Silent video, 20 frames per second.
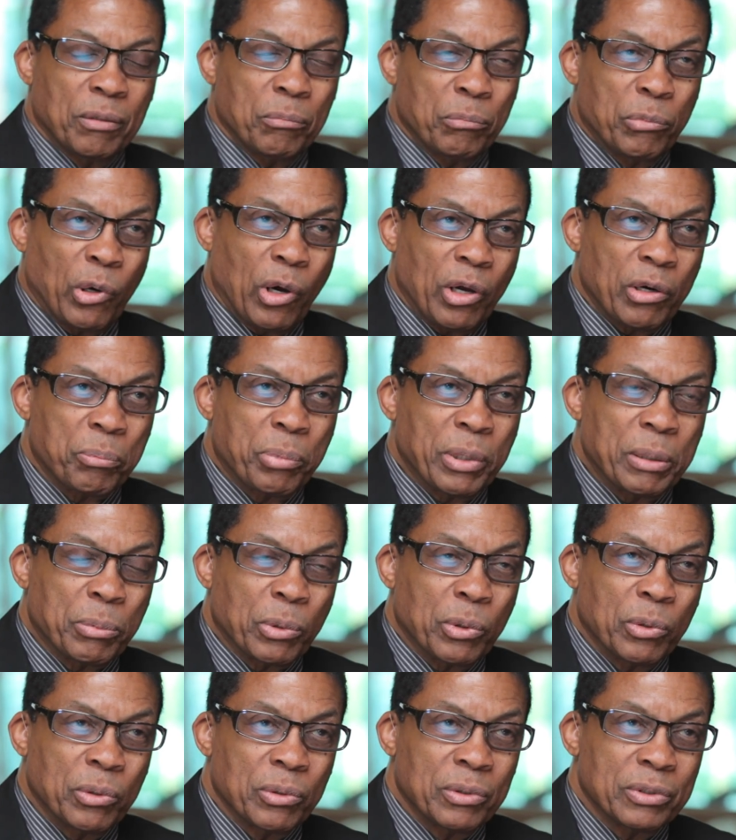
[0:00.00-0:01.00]
brought
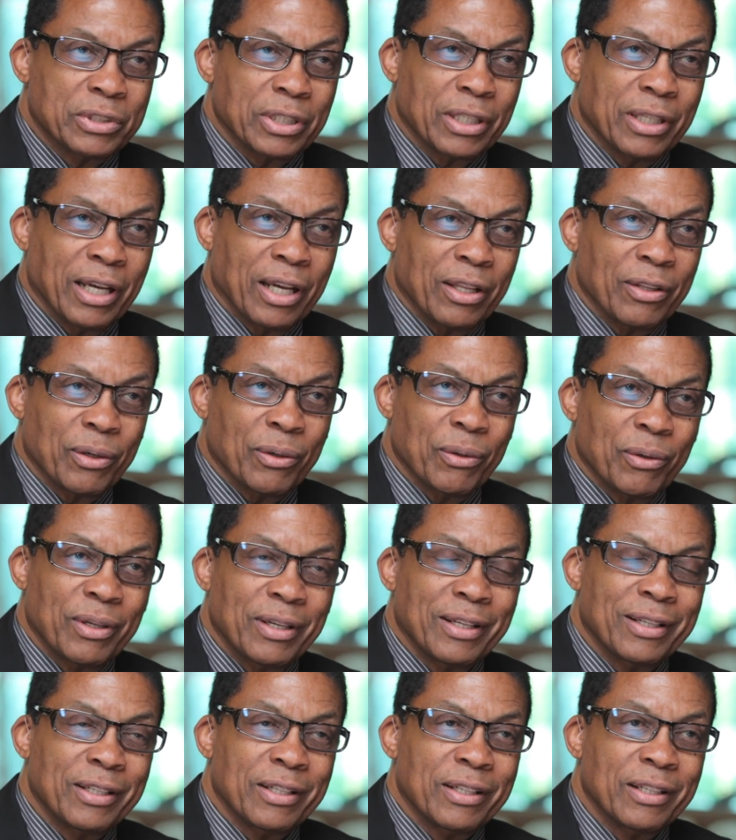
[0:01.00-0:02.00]
people together,
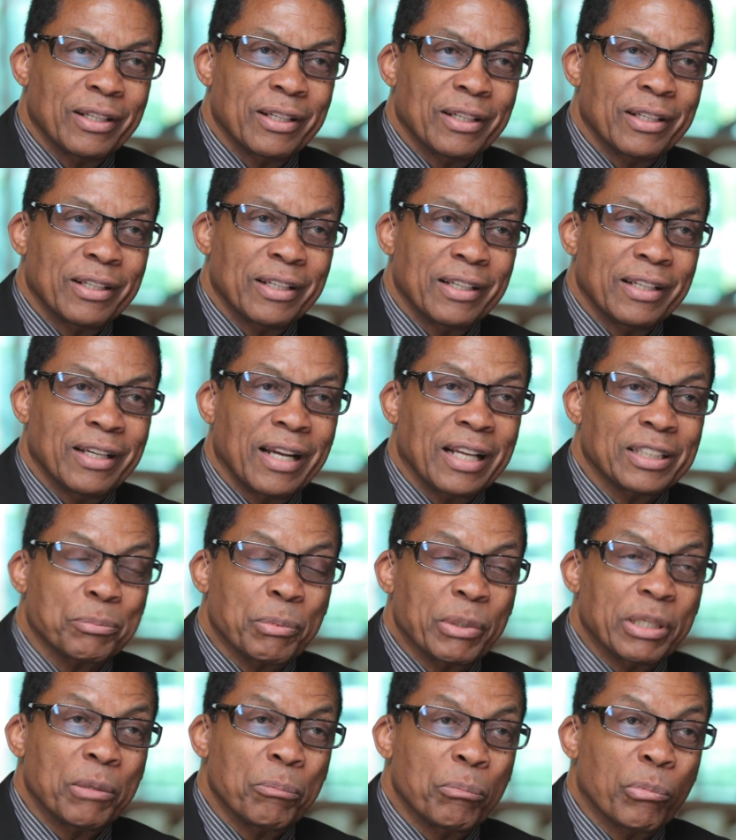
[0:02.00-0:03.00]
and it has
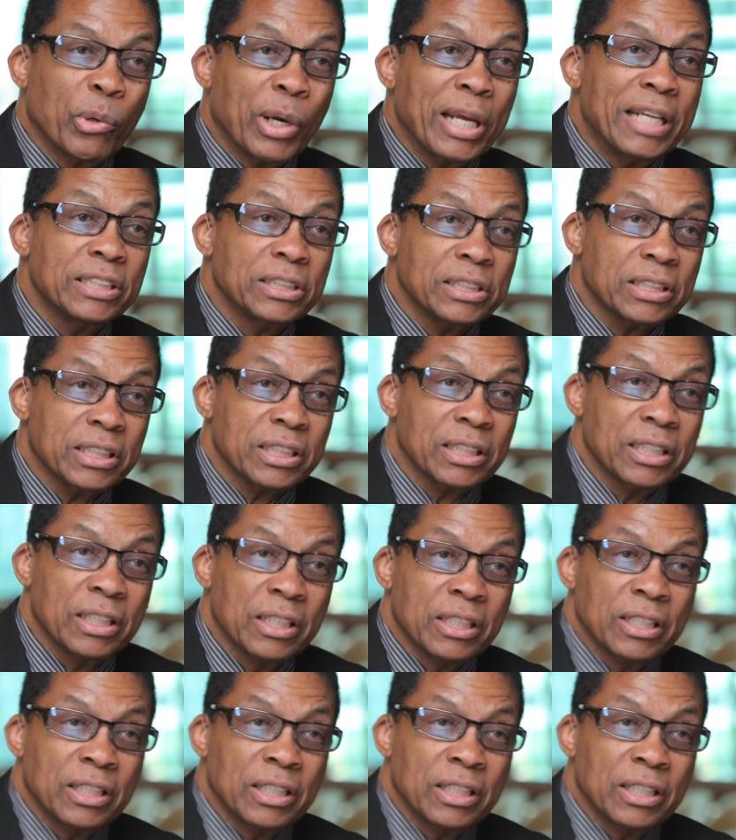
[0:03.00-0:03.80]
been embraced